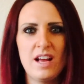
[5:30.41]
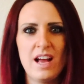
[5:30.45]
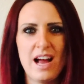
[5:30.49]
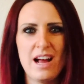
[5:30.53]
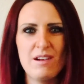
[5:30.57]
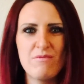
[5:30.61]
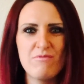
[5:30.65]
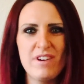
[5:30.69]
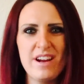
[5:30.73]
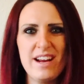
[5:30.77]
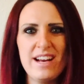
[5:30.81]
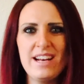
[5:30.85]

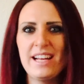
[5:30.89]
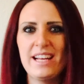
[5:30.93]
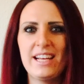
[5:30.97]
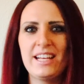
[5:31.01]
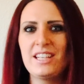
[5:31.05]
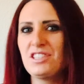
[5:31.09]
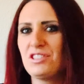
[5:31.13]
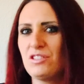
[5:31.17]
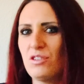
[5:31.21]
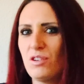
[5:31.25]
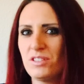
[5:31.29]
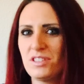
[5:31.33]
And really,
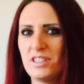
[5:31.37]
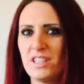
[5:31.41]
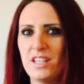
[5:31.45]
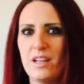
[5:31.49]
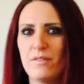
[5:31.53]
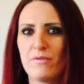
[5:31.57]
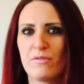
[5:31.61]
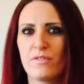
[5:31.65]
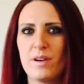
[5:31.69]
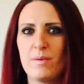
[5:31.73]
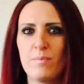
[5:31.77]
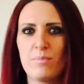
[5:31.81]
he's not
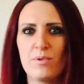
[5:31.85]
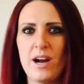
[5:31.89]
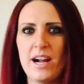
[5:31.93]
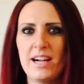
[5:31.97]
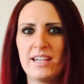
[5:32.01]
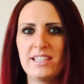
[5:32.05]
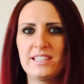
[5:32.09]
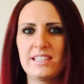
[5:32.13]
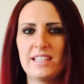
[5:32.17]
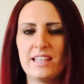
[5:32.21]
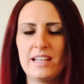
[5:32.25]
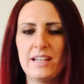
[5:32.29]
delivering
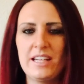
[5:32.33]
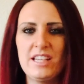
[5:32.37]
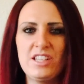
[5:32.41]
Brexit.